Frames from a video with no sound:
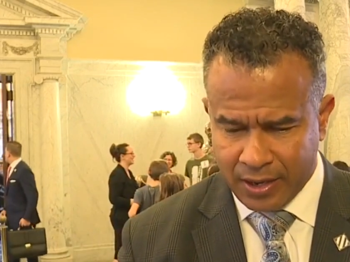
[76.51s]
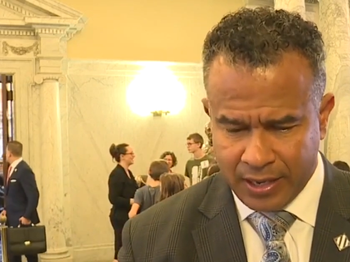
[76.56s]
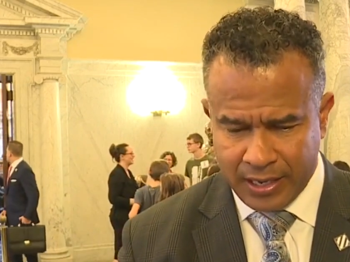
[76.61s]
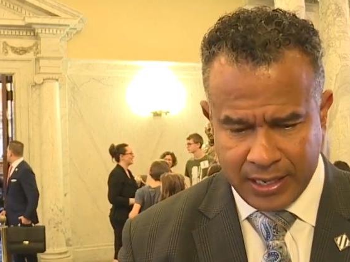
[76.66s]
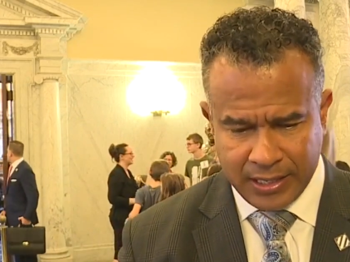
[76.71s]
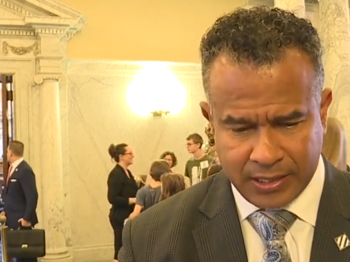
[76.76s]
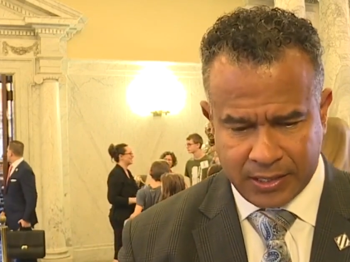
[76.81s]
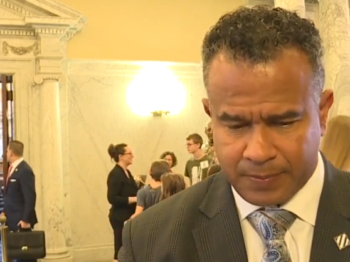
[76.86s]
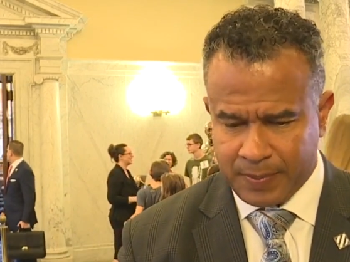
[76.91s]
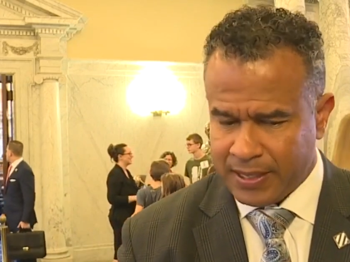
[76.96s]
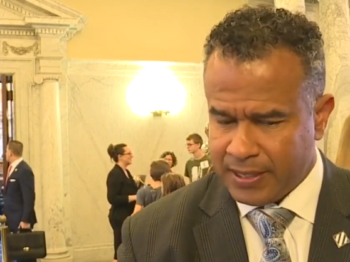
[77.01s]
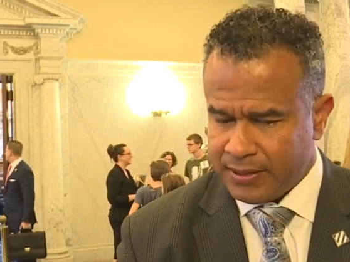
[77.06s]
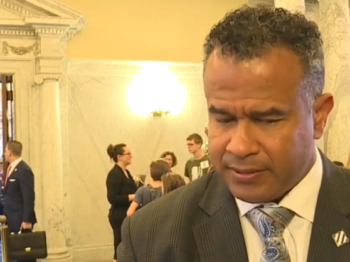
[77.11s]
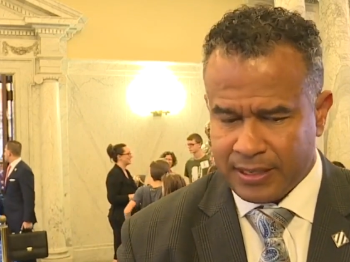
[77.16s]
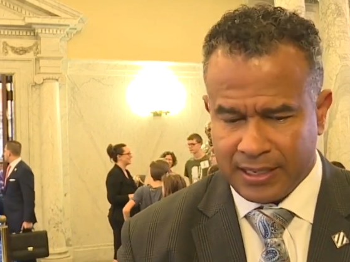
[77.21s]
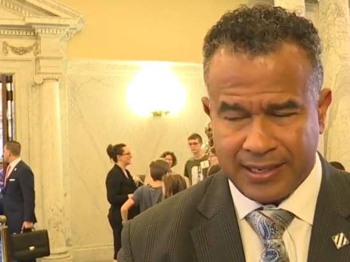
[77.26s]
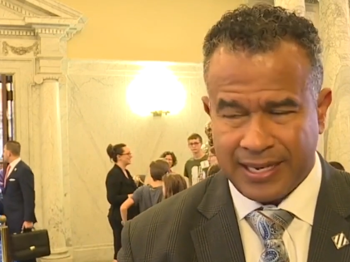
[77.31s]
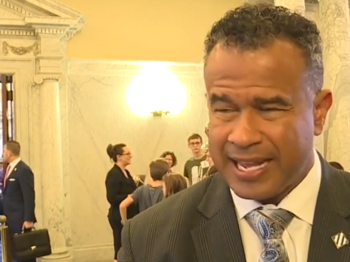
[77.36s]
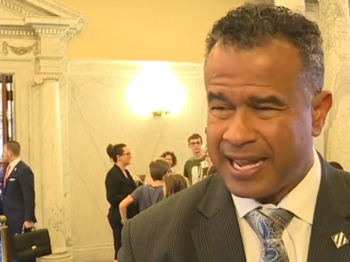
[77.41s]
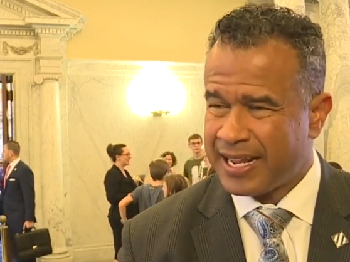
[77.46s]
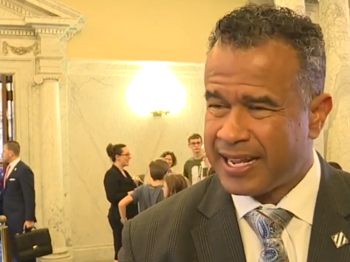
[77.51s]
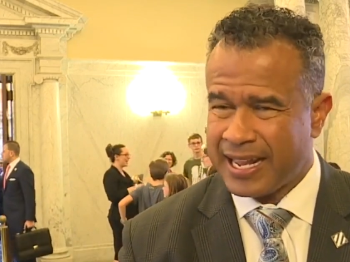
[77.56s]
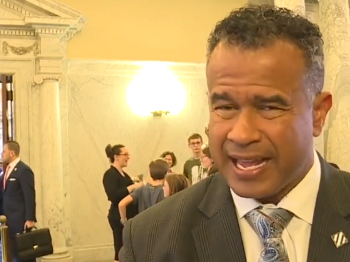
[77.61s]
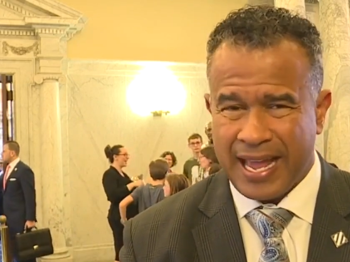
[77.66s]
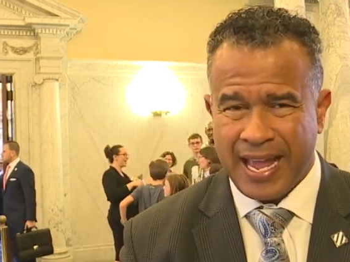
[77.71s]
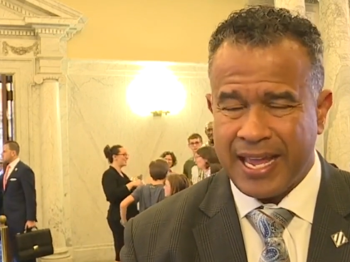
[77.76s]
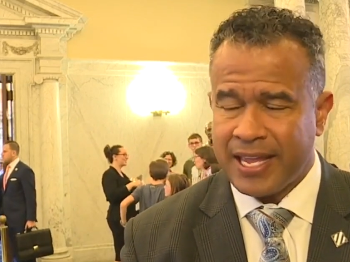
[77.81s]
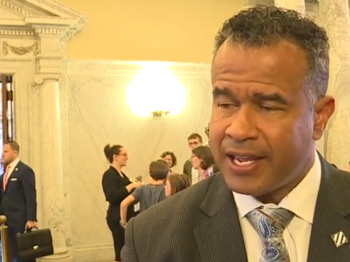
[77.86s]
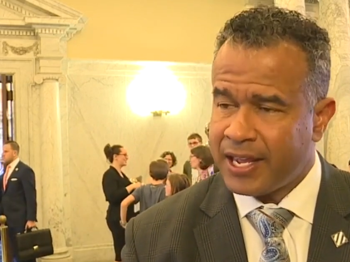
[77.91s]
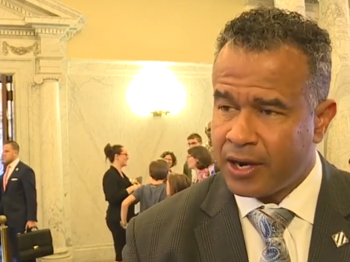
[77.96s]
And it's been like
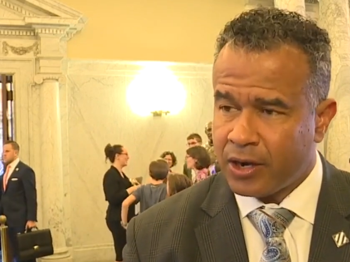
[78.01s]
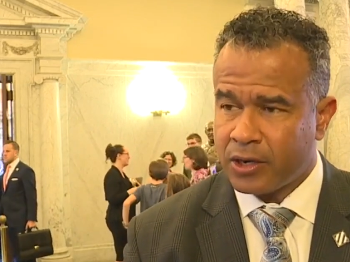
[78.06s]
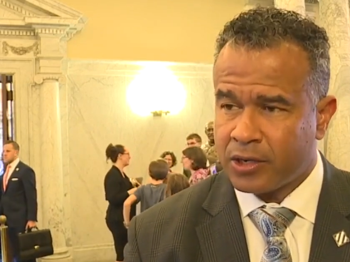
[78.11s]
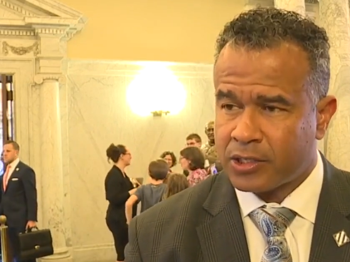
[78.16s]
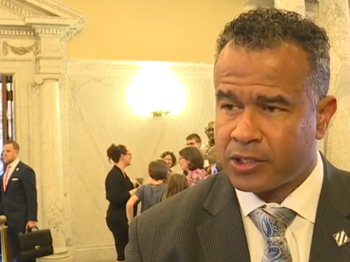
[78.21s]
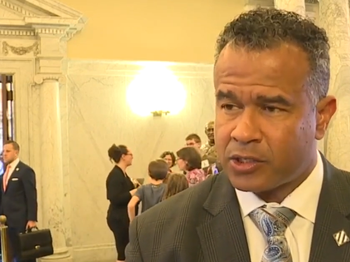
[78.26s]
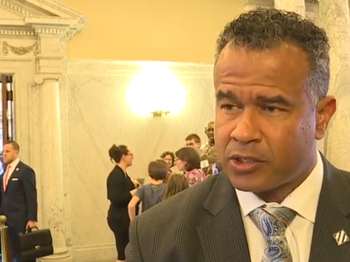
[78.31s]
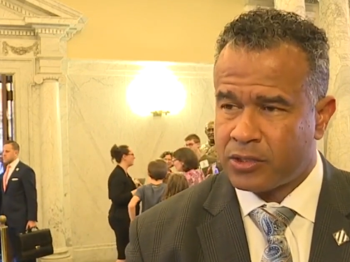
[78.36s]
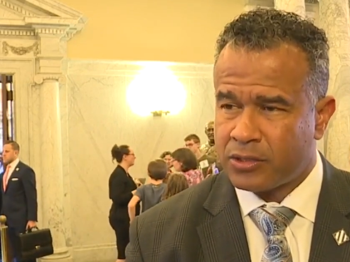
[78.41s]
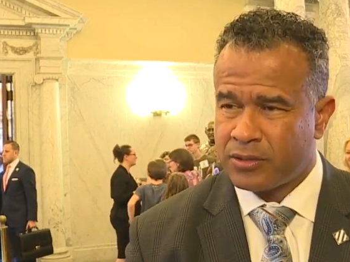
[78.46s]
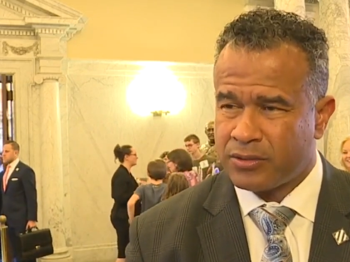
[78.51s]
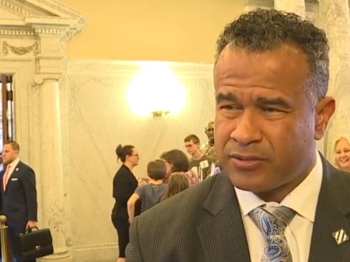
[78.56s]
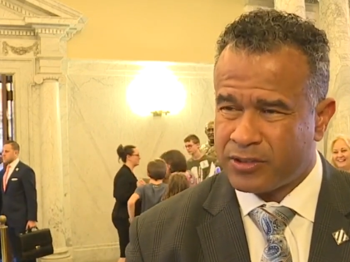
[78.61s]
eight years